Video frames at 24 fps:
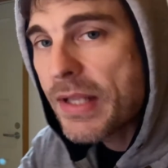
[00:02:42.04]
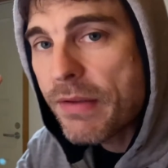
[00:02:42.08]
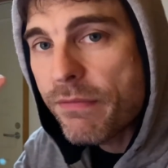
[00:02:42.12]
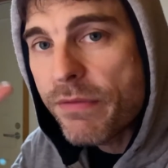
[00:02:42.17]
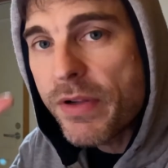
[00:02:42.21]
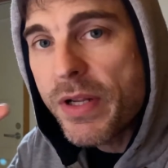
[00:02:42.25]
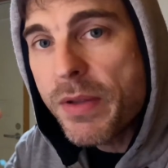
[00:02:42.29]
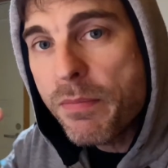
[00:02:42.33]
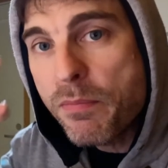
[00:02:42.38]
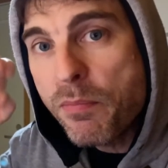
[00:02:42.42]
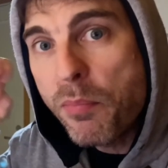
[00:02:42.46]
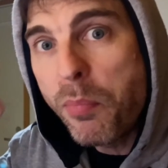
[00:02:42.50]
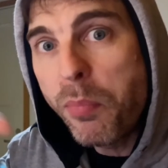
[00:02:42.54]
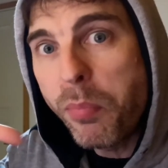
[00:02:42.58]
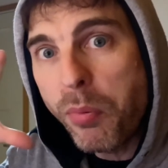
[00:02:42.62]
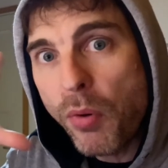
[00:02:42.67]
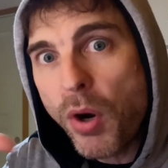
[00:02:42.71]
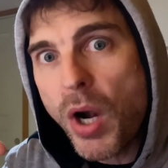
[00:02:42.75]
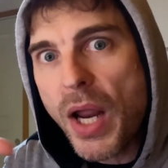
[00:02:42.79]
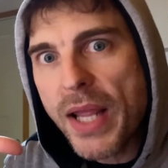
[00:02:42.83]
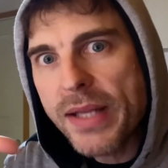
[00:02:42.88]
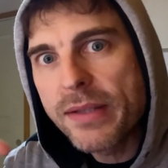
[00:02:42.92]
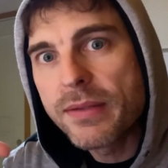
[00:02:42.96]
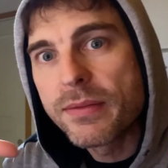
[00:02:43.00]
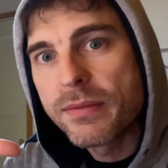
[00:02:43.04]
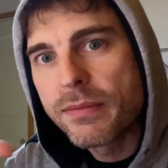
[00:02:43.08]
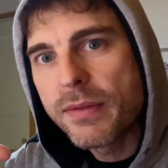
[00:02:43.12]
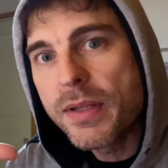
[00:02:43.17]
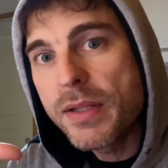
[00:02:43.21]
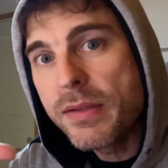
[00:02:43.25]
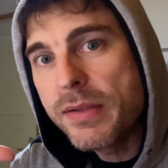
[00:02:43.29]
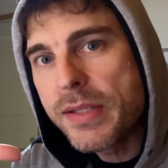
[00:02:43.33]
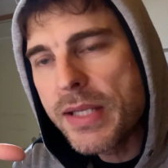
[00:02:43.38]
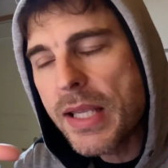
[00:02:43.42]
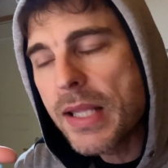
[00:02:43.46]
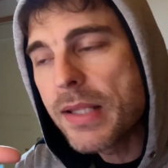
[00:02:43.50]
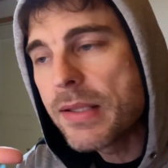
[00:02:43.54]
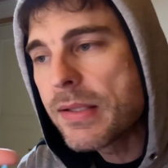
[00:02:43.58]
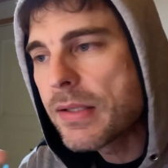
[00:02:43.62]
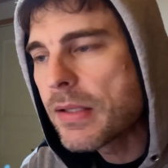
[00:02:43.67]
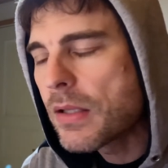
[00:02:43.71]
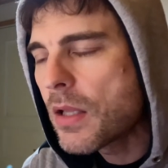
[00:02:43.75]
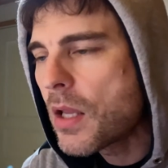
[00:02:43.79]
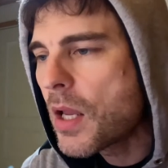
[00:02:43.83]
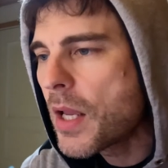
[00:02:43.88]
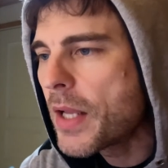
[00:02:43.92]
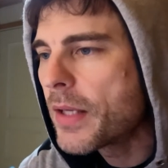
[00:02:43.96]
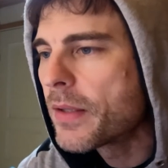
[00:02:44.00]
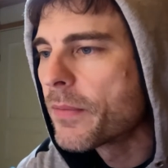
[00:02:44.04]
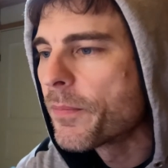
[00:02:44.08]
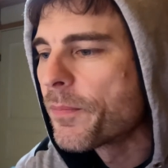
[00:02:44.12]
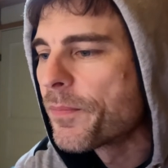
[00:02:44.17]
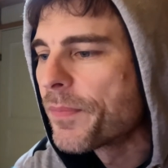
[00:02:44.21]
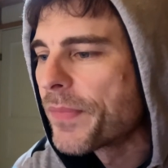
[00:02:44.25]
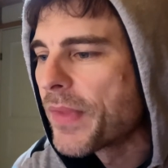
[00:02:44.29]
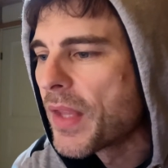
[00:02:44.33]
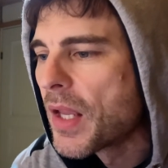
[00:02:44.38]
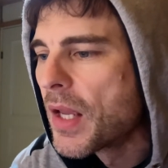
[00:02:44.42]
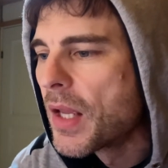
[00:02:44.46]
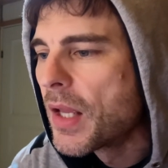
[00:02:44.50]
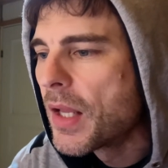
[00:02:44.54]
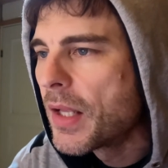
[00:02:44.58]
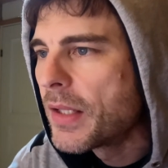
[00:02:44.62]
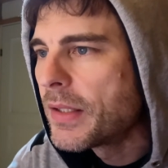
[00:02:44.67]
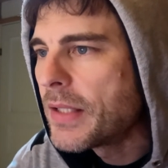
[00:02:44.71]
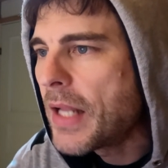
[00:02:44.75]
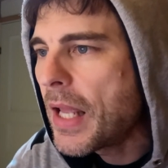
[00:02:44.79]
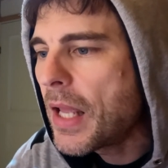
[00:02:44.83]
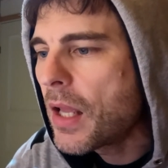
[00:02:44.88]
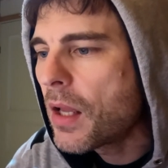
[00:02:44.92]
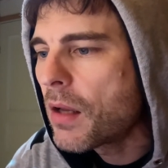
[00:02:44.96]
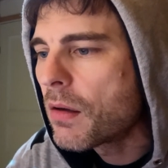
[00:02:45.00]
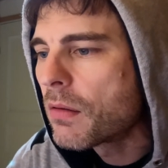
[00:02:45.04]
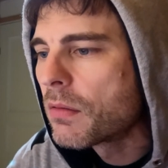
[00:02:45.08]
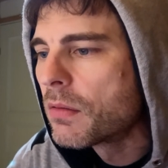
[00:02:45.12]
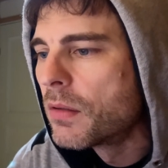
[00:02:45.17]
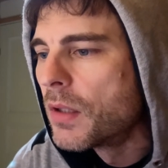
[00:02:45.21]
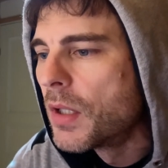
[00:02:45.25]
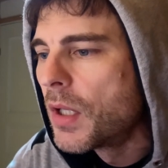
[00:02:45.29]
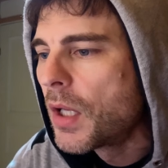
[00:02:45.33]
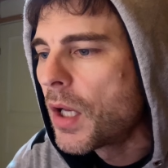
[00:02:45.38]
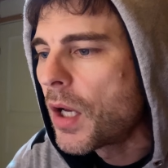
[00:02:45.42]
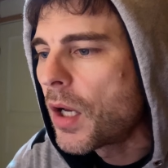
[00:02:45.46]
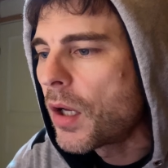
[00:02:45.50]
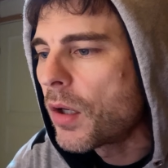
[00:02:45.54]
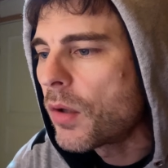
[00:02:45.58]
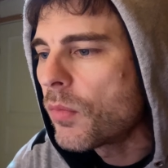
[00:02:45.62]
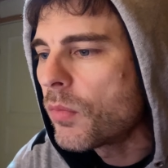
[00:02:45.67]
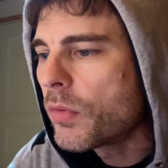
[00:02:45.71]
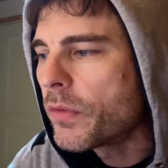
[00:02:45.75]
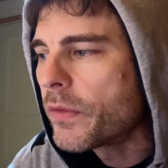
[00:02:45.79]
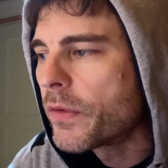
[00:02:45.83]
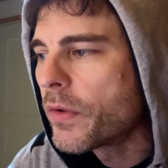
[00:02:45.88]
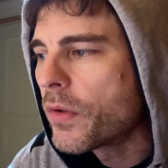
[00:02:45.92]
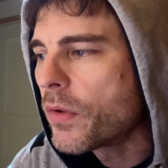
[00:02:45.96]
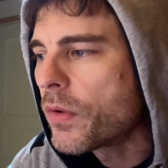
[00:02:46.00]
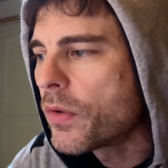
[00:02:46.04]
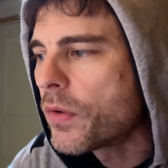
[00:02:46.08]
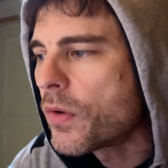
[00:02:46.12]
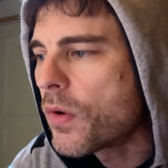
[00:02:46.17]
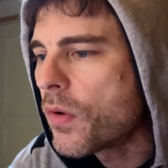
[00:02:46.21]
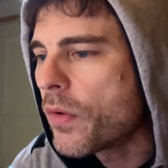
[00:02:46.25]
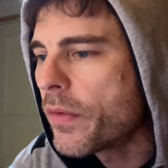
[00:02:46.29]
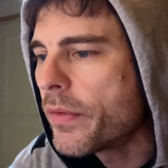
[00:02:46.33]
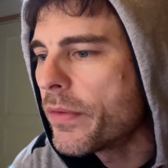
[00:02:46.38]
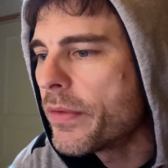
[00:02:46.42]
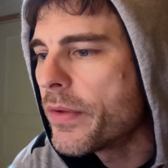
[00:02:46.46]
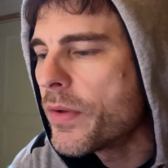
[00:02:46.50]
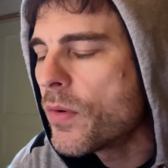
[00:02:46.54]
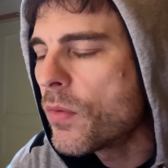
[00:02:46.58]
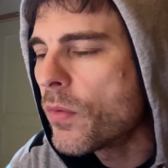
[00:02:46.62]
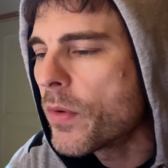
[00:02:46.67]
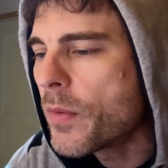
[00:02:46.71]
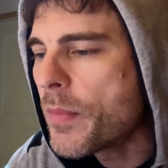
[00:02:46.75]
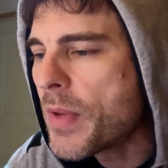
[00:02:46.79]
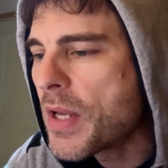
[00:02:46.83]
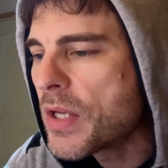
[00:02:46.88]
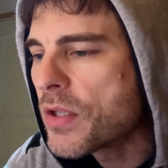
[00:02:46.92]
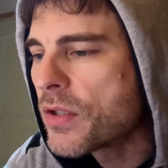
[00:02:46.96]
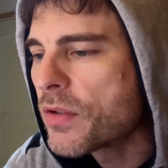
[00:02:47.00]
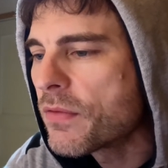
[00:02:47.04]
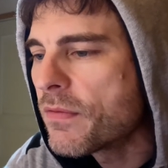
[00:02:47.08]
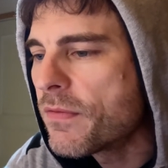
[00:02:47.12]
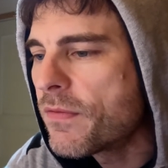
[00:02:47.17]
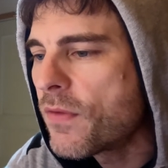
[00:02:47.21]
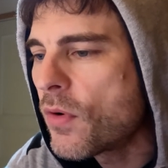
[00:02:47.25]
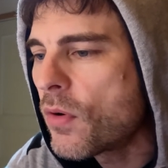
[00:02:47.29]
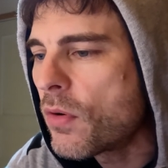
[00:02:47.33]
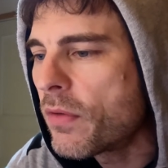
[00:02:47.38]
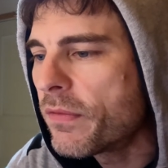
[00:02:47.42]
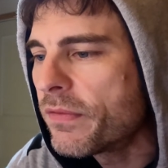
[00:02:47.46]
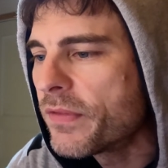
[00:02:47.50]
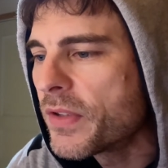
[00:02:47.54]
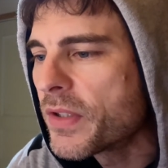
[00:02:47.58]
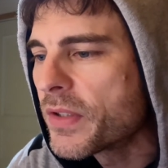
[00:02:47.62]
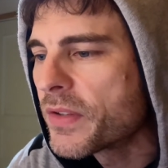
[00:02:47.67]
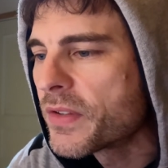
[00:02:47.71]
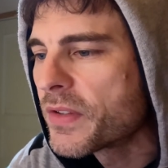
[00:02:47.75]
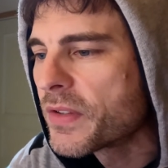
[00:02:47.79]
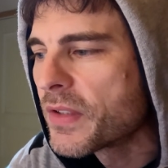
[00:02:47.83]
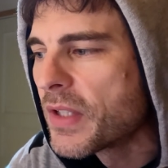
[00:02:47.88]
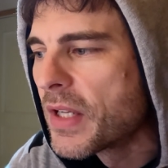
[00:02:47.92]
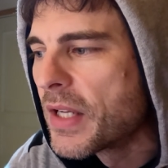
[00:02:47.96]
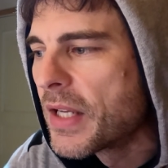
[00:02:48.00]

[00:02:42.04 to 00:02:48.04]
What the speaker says: really bright, intense light. Now I will turn on the automation for Office.